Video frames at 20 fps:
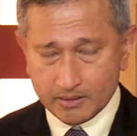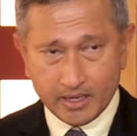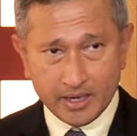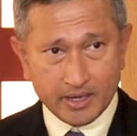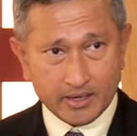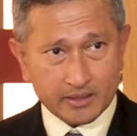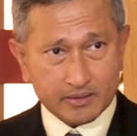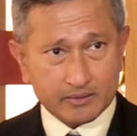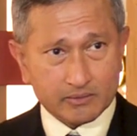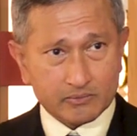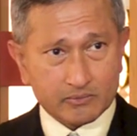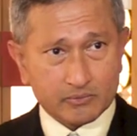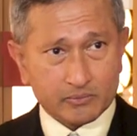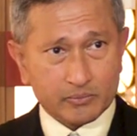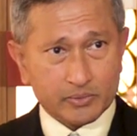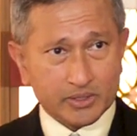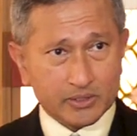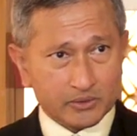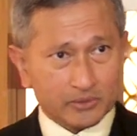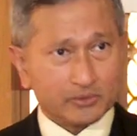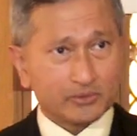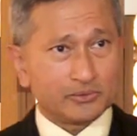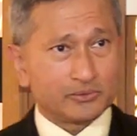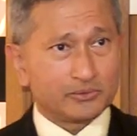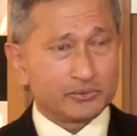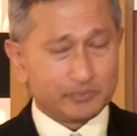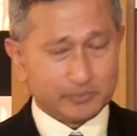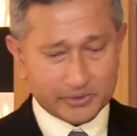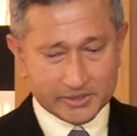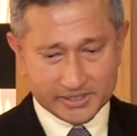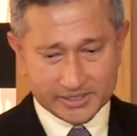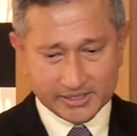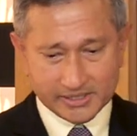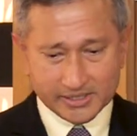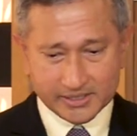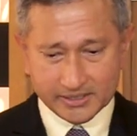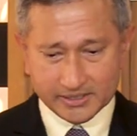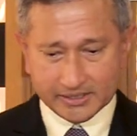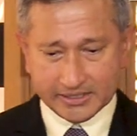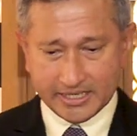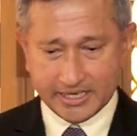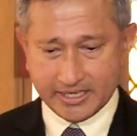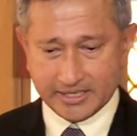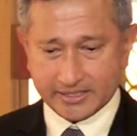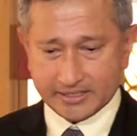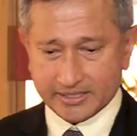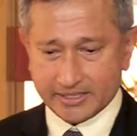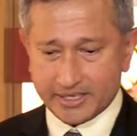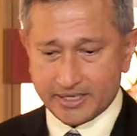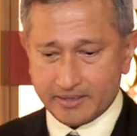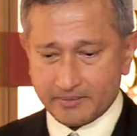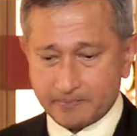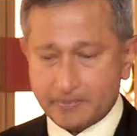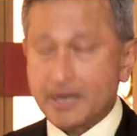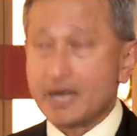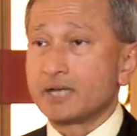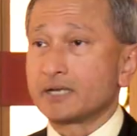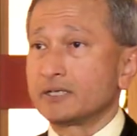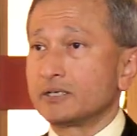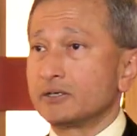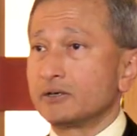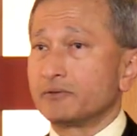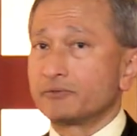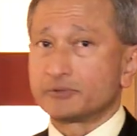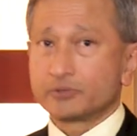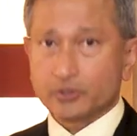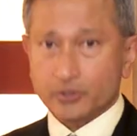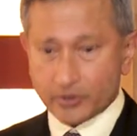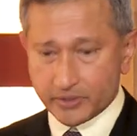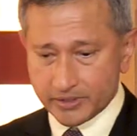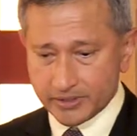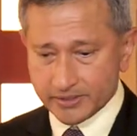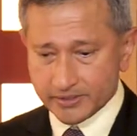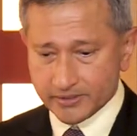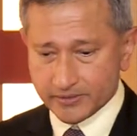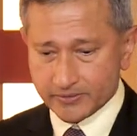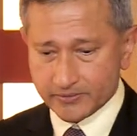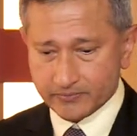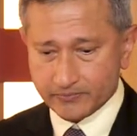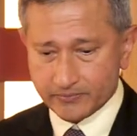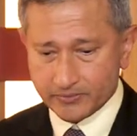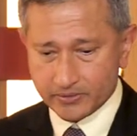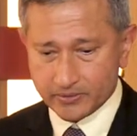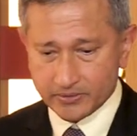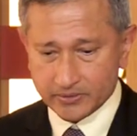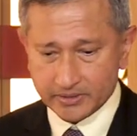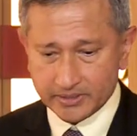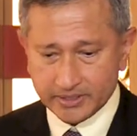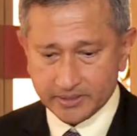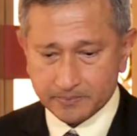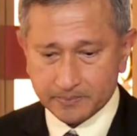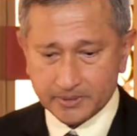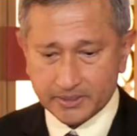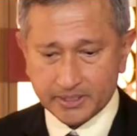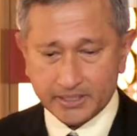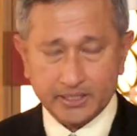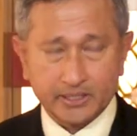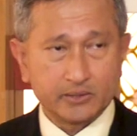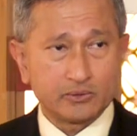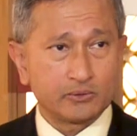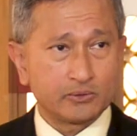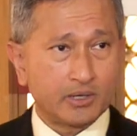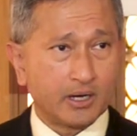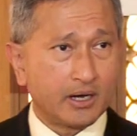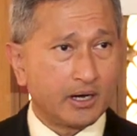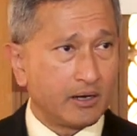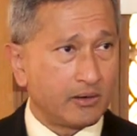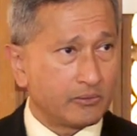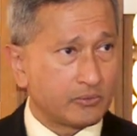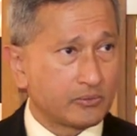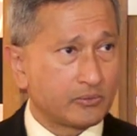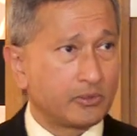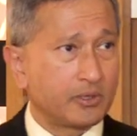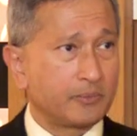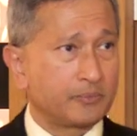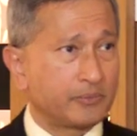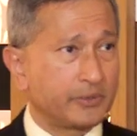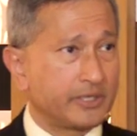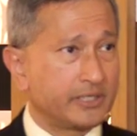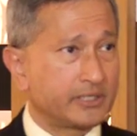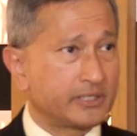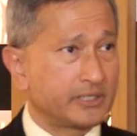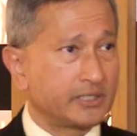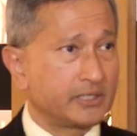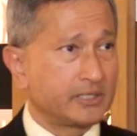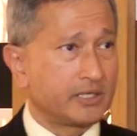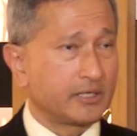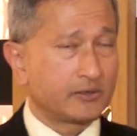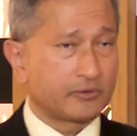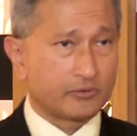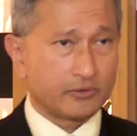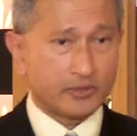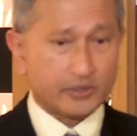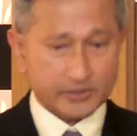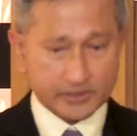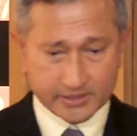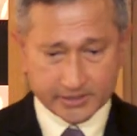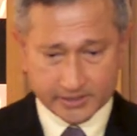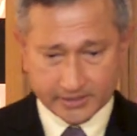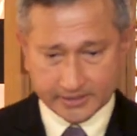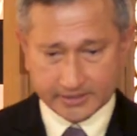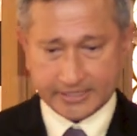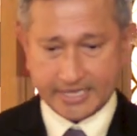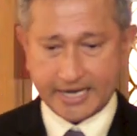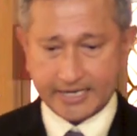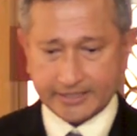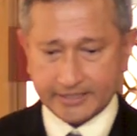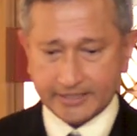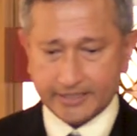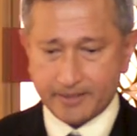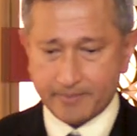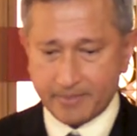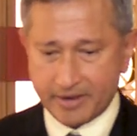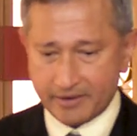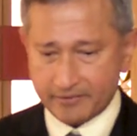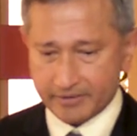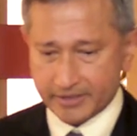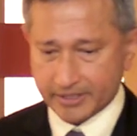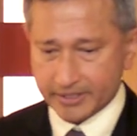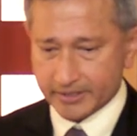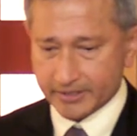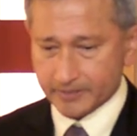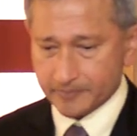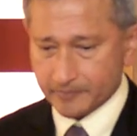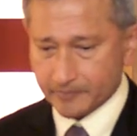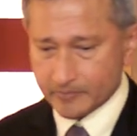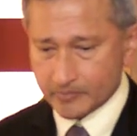And we look to Brazil as a partner of choice for deepening our cooperation across Latin America.